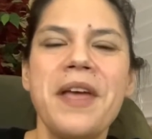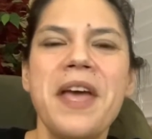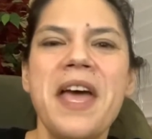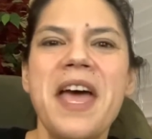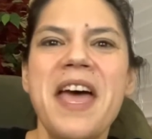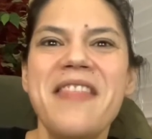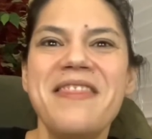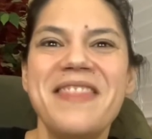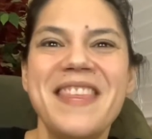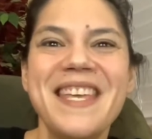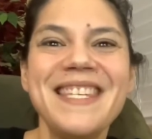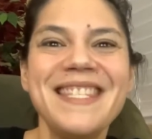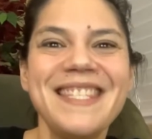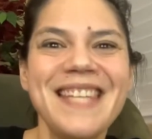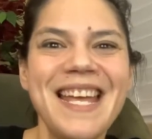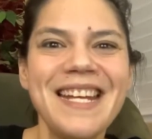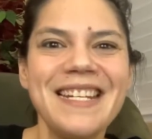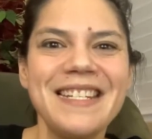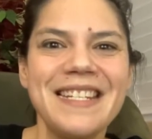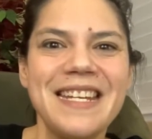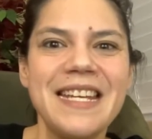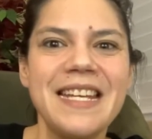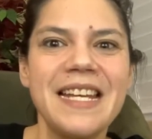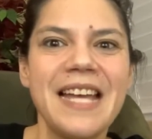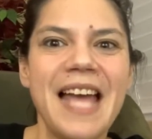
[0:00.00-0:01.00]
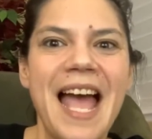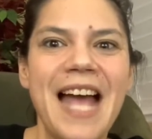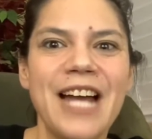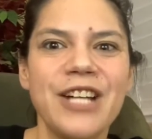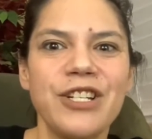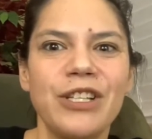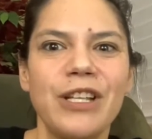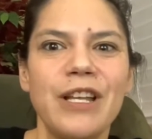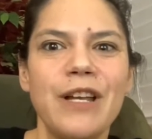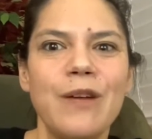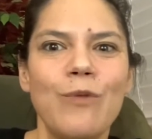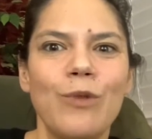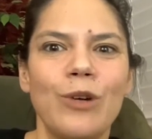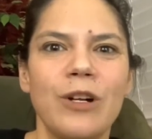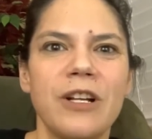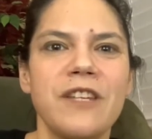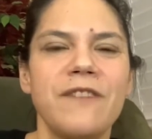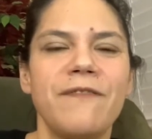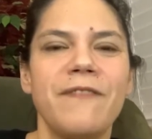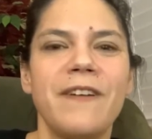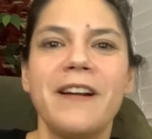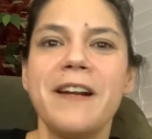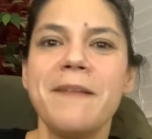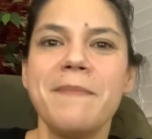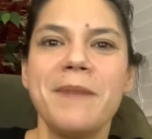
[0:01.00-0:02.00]
This technique actually works
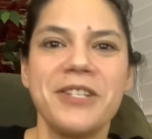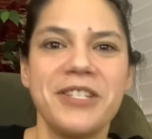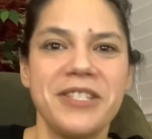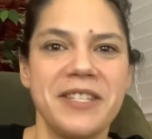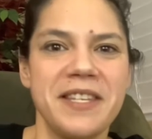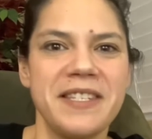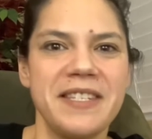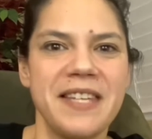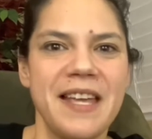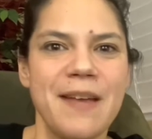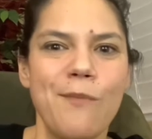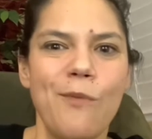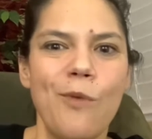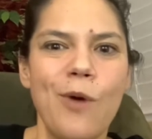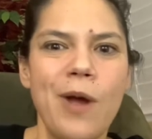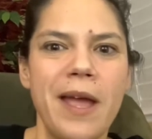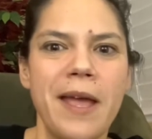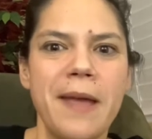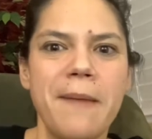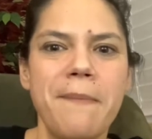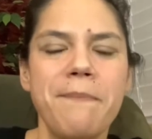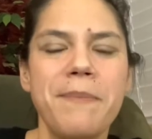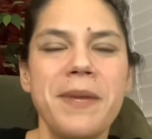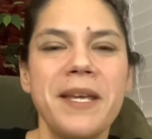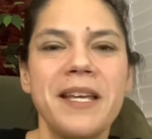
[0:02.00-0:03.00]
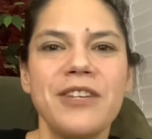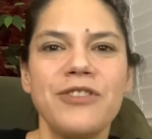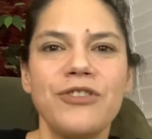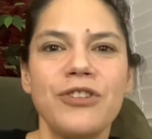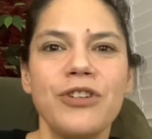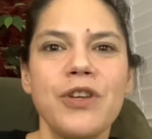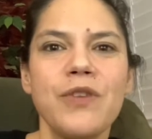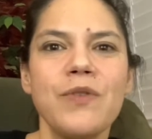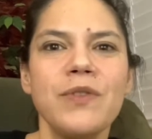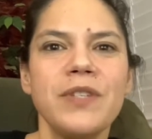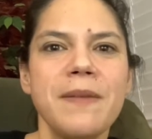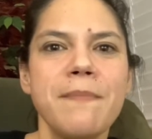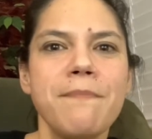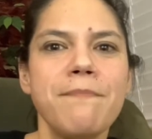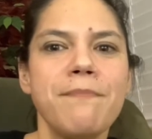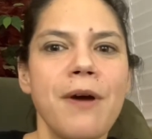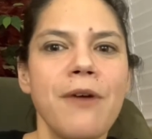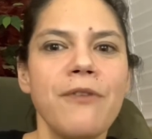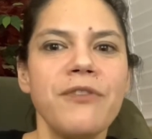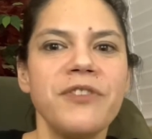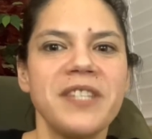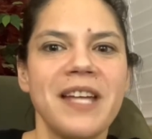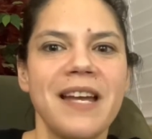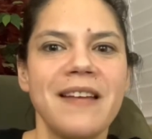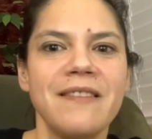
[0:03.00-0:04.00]
very much the same way because you're using
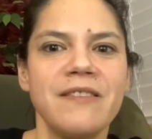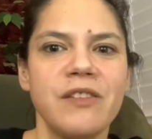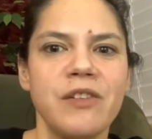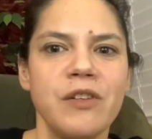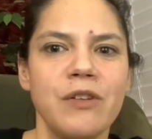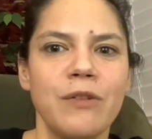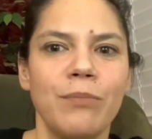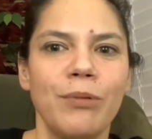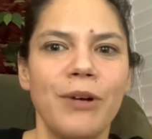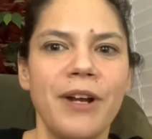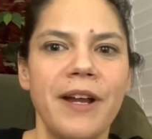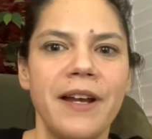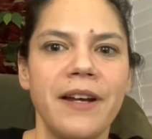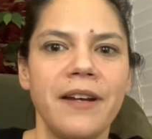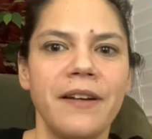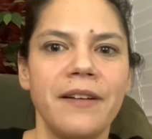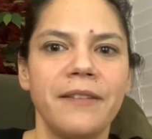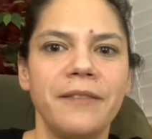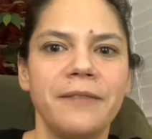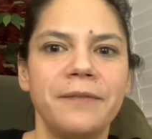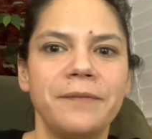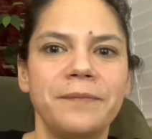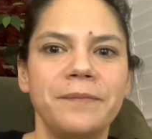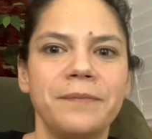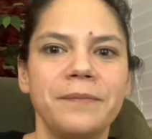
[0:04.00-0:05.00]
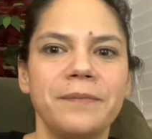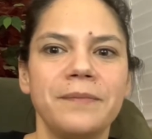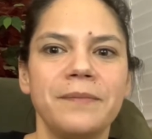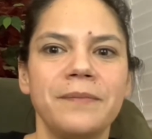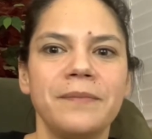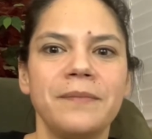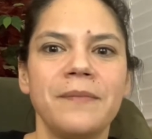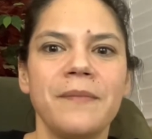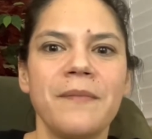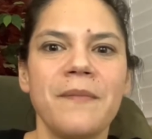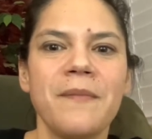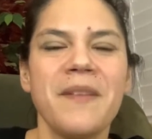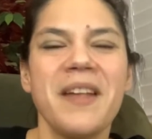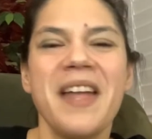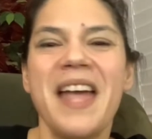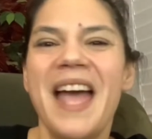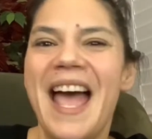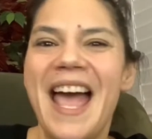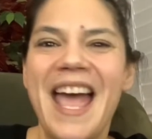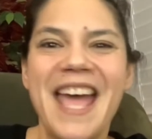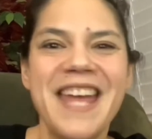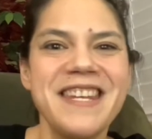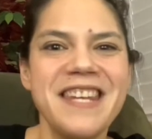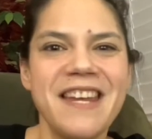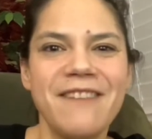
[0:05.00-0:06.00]
both sides of your brain.
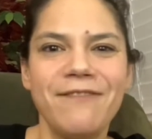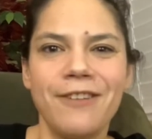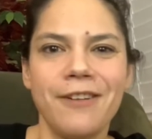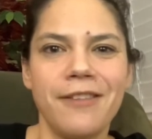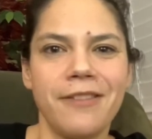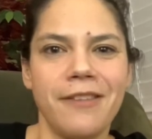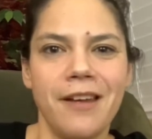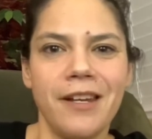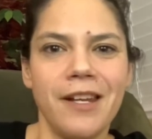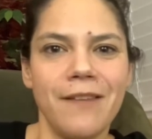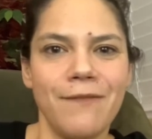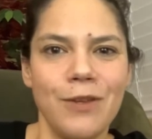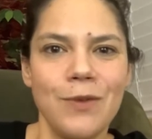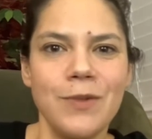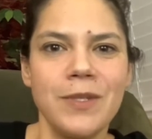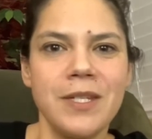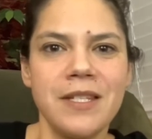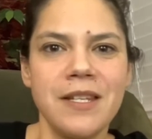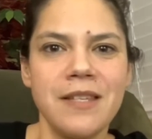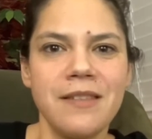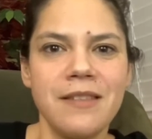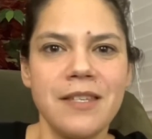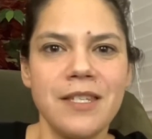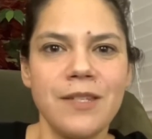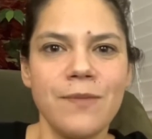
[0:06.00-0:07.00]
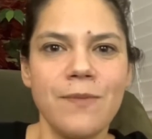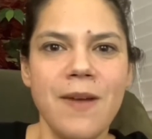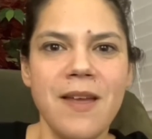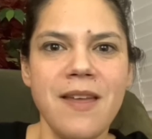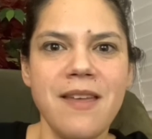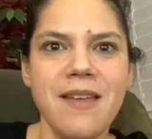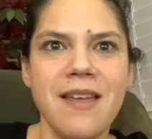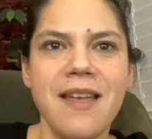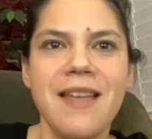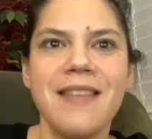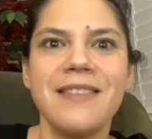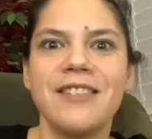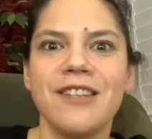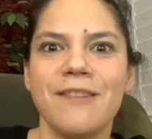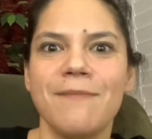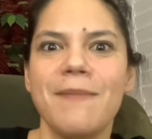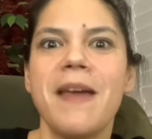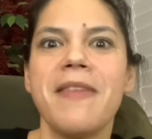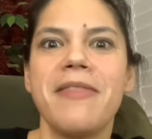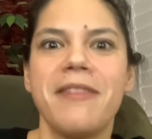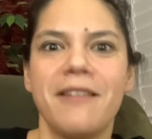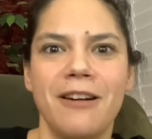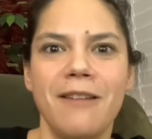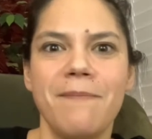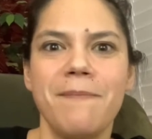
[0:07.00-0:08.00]
I had never thought of using it this way until my
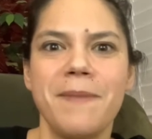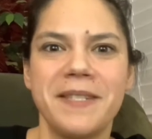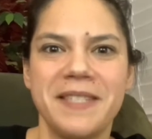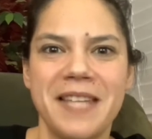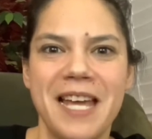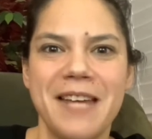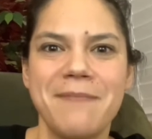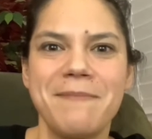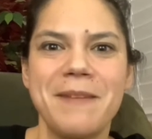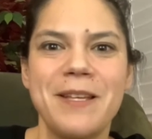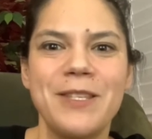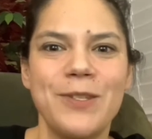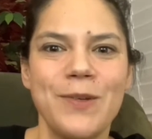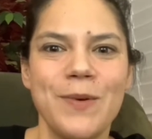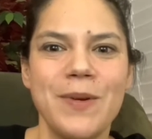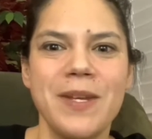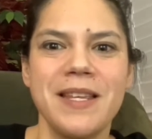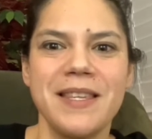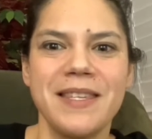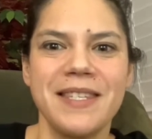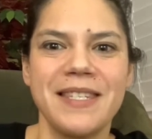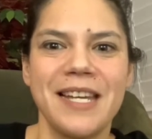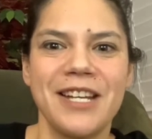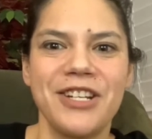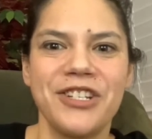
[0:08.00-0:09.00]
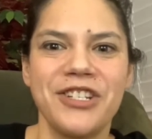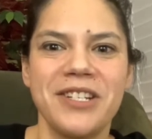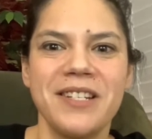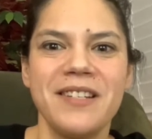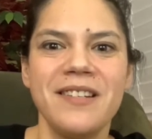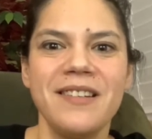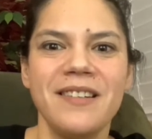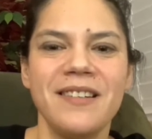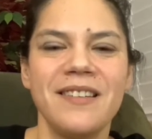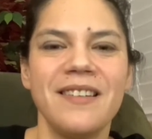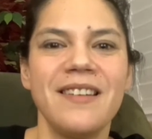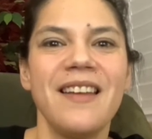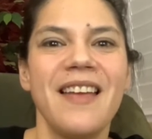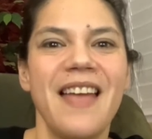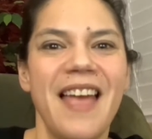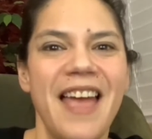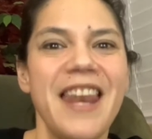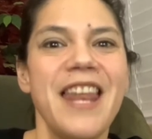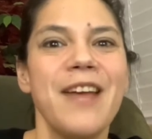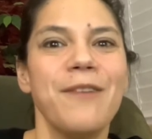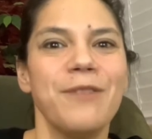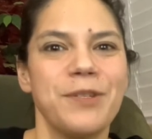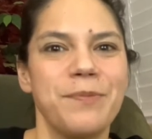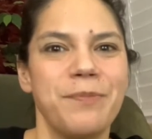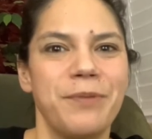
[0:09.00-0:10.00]
therapist had me do it in session, and
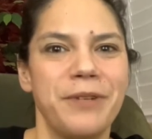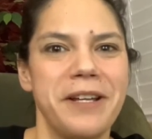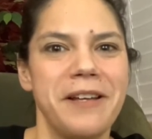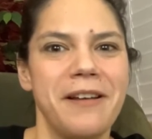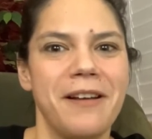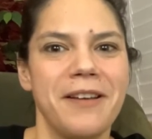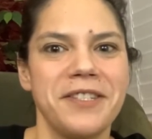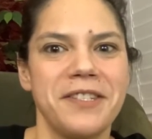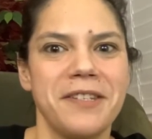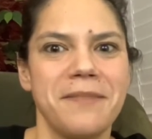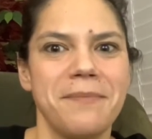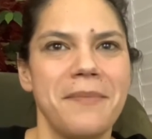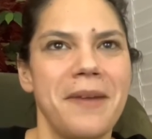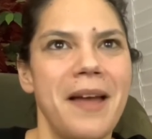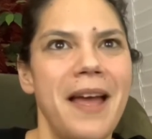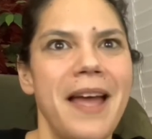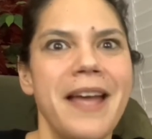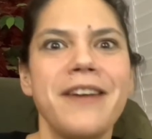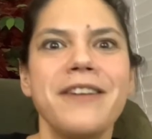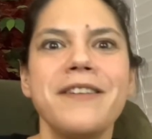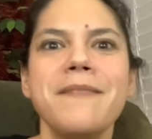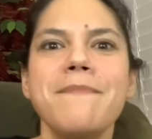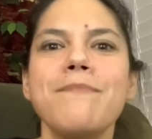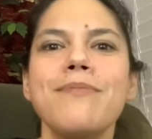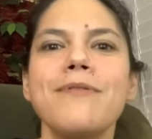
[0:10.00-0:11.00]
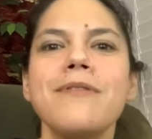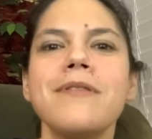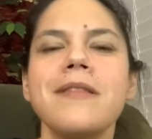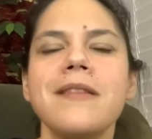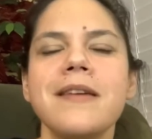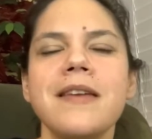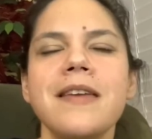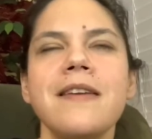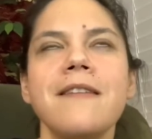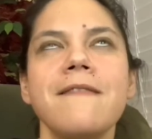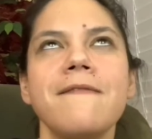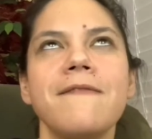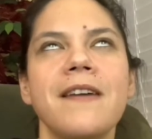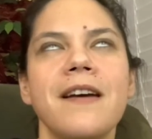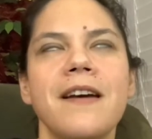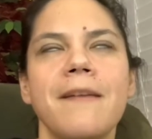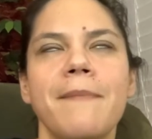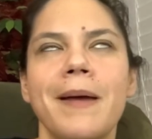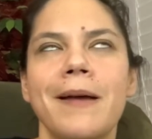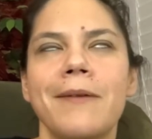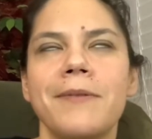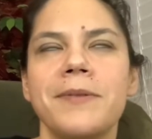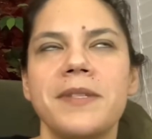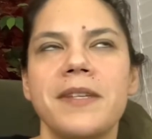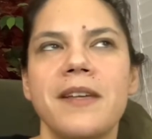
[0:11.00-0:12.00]
it was pretty awesome. I couldn't believe the
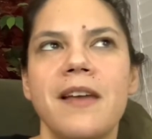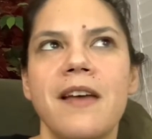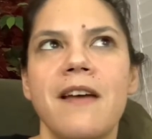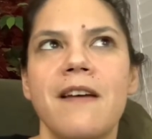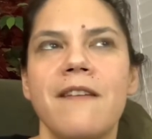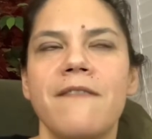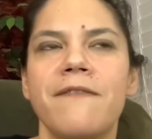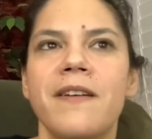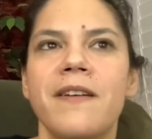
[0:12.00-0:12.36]
amount of